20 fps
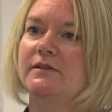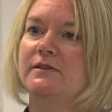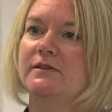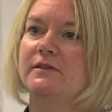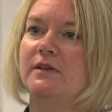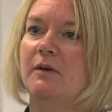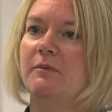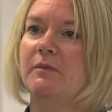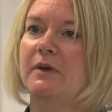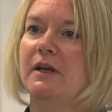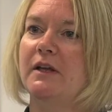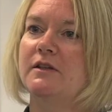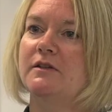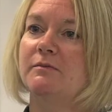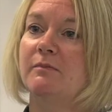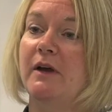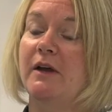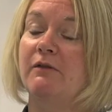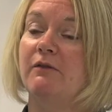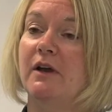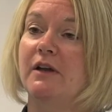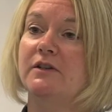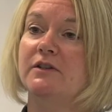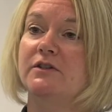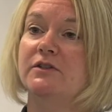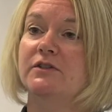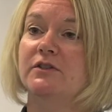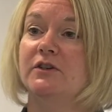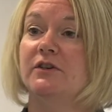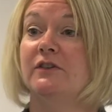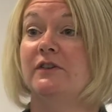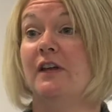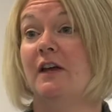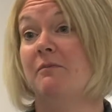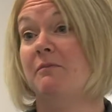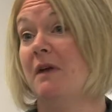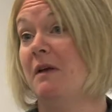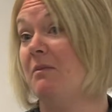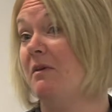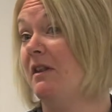some kids might register and then
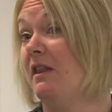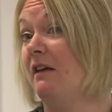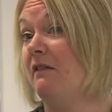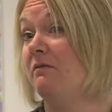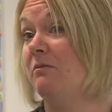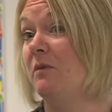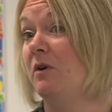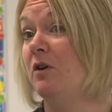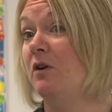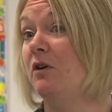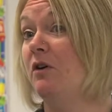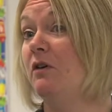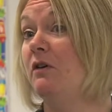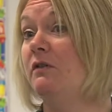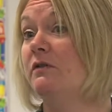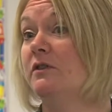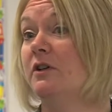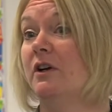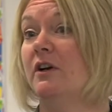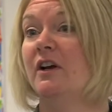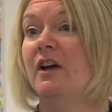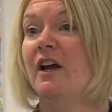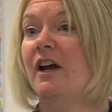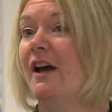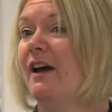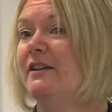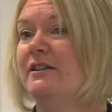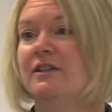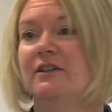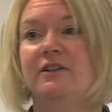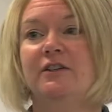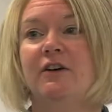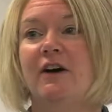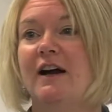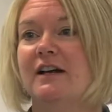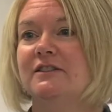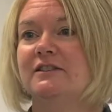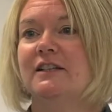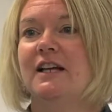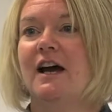maybe they've moved or until you
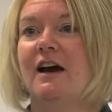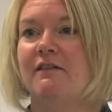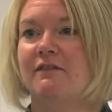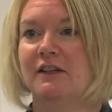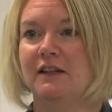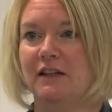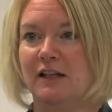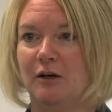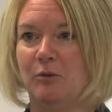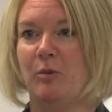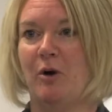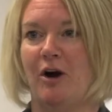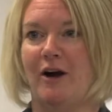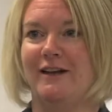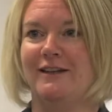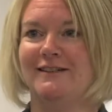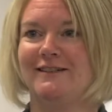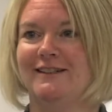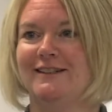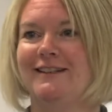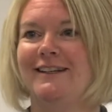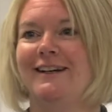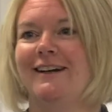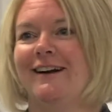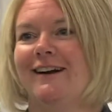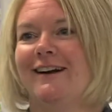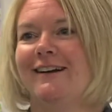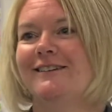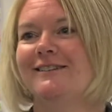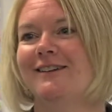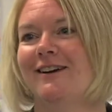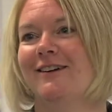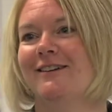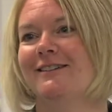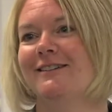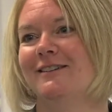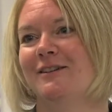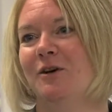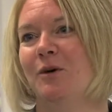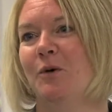actually have the little bodies in here, it's hard
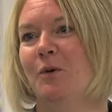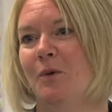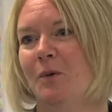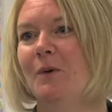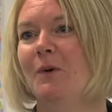to know.